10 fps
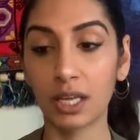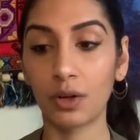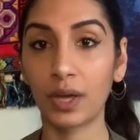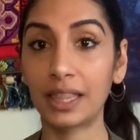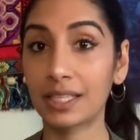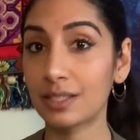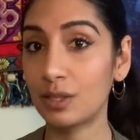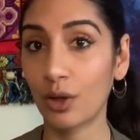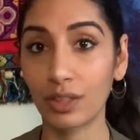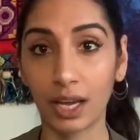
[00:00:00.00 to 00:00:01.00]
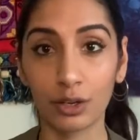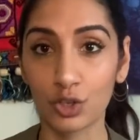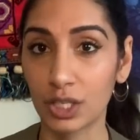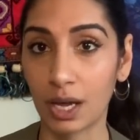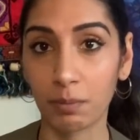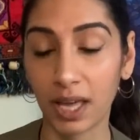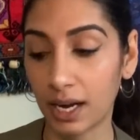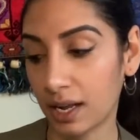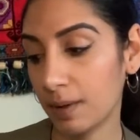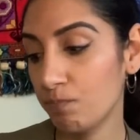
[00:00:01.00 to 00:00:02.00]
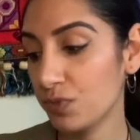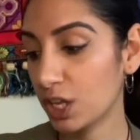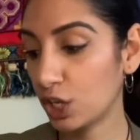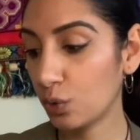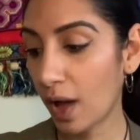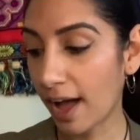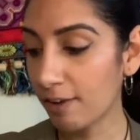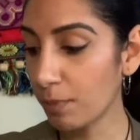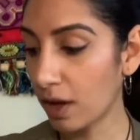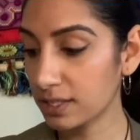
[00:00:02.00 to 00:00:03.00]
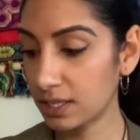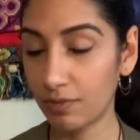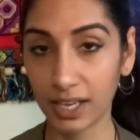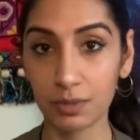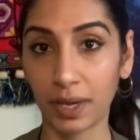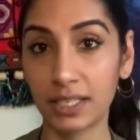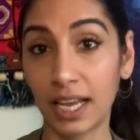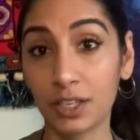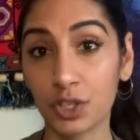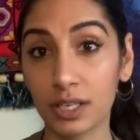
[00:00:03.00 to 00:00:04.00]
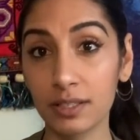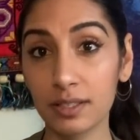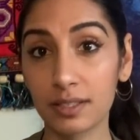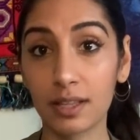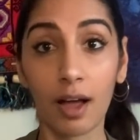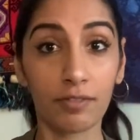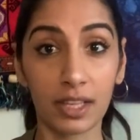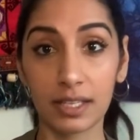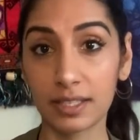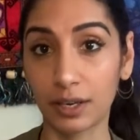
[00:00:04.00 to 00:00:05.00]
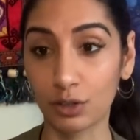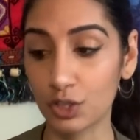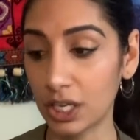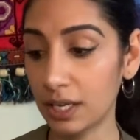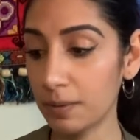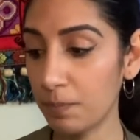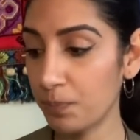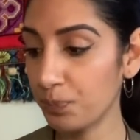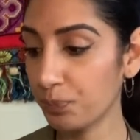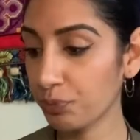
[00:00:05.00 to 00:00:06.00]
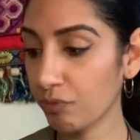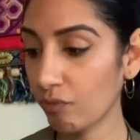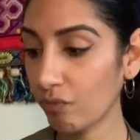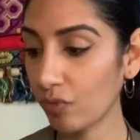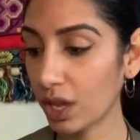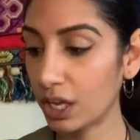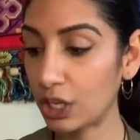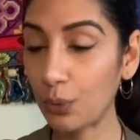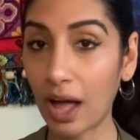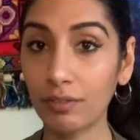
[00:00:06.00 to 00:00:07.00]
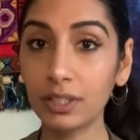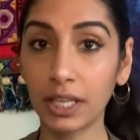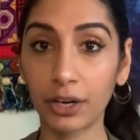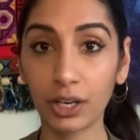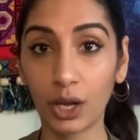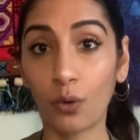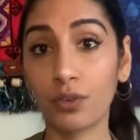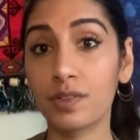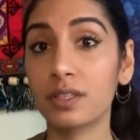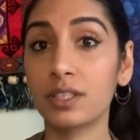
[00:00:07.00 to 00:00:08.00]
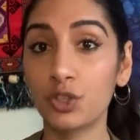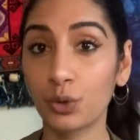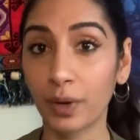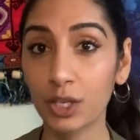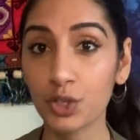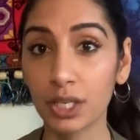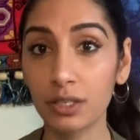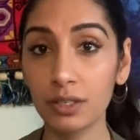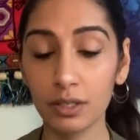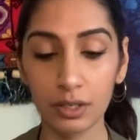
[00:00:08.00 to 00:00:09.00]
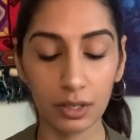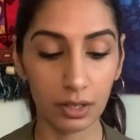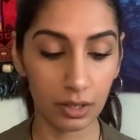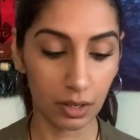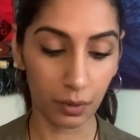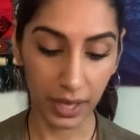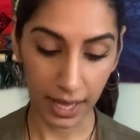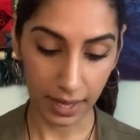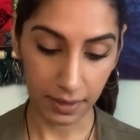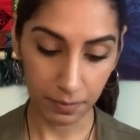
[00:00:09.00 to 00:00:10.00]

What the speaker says: Okay, that's not the energy that I'm getting. You have positive expectations of this energy. You have clarity over the situation. Okay.